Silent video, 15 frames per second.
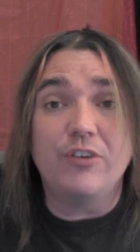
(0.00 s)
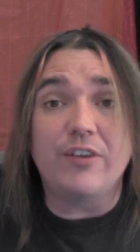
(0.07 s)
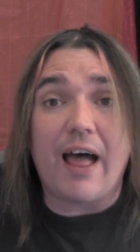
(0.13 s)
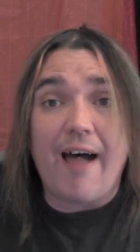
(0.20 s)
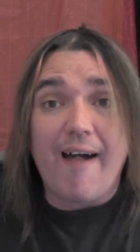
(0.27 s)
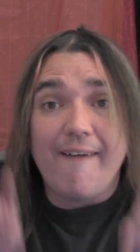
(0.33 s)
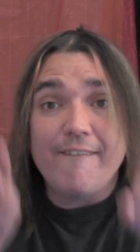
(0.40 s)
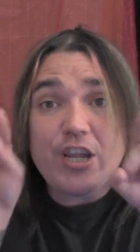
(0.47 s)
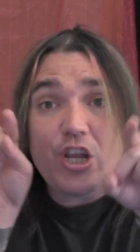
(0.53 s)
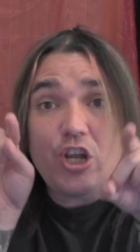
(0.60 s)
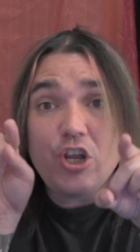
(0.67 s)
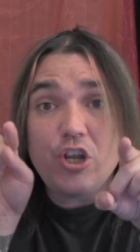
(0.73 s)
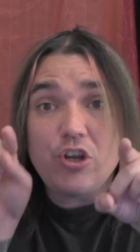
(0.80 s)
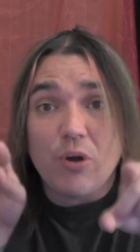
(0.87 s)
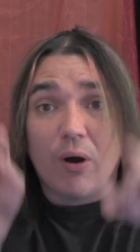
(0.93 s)
of
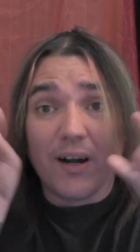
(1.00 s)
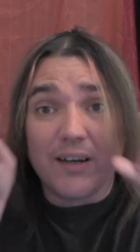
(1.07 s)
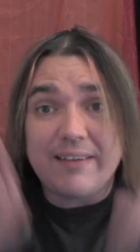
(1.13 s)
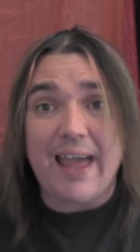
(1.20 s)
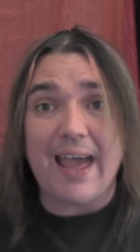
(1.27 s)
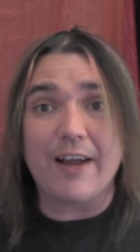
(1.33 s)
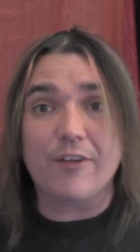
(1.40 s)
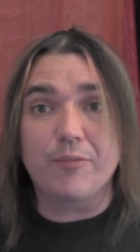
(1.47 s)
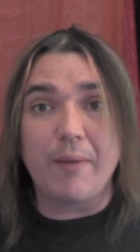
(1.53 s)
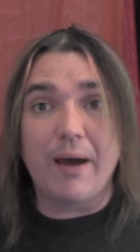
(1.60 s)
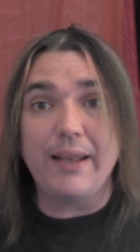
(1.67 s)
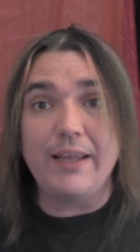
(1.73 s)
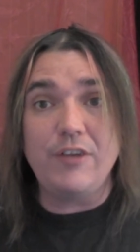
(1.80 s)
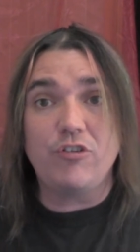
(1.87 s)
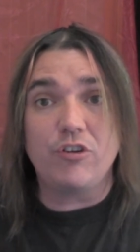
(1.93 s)
your tax
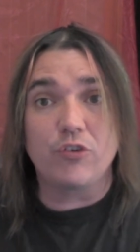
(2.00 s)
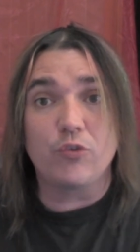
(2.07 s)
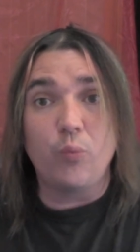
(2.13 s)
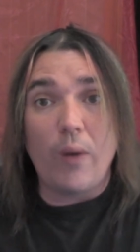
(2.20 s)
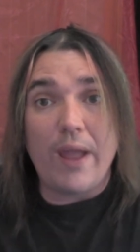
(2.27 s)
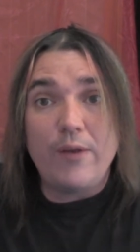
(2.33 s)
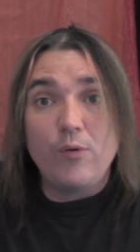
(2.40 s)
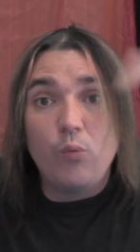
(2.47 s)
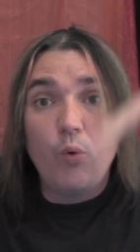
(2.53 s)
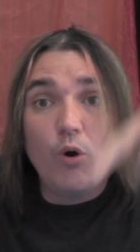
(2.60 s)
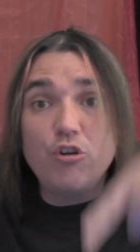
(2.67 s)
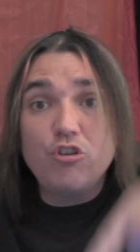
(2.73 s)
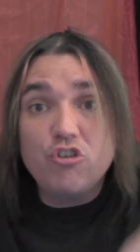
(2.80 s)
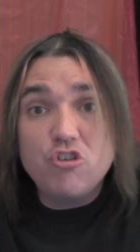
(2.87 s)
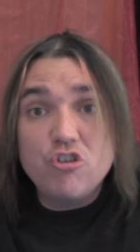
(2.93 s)
money just went
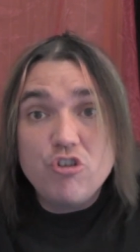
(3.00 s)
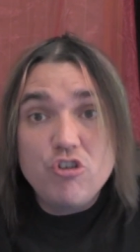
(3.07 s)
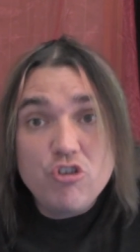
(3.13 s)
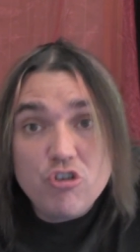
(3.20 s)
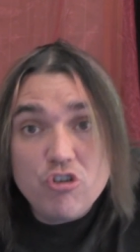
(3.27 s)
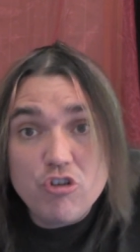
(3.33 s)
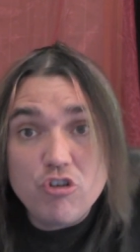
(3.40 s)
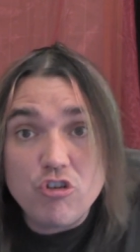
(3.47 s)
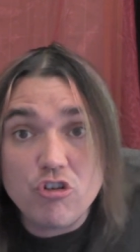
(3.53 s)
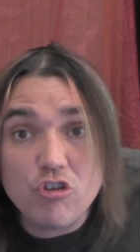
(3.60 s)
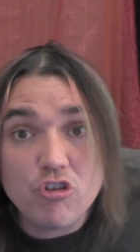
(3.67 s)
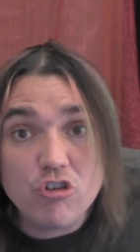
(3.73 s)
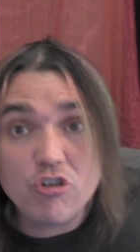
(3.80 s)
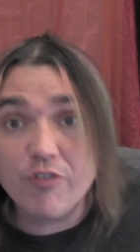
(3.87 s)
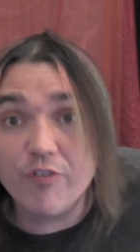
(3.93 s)

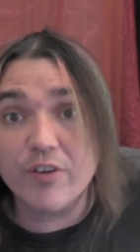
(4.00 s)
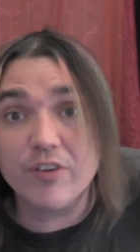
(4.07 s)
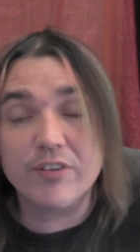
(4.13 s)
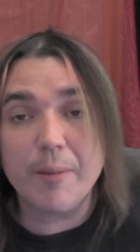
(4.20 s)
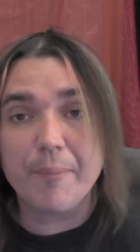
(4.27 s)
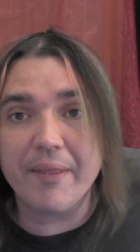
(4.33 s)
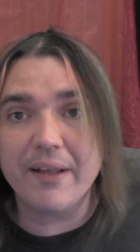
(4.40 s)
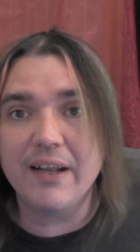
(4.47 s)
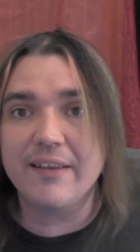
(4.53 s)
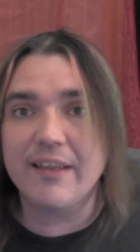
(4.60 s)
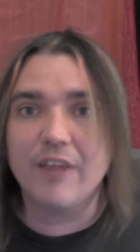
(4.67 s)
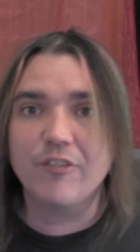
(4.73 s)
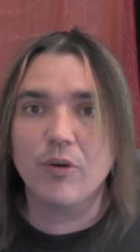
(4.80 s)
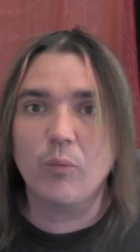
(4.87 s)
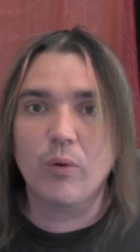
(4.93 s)
whoosh for something that
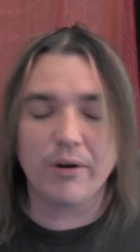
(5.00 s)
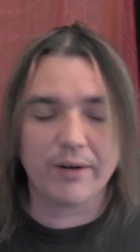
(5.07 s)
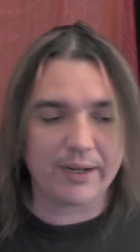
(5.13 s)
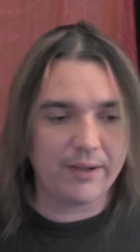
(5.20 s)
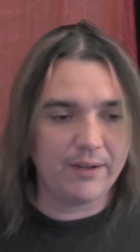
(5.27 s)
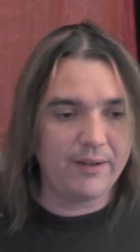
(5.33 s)
doesn't work.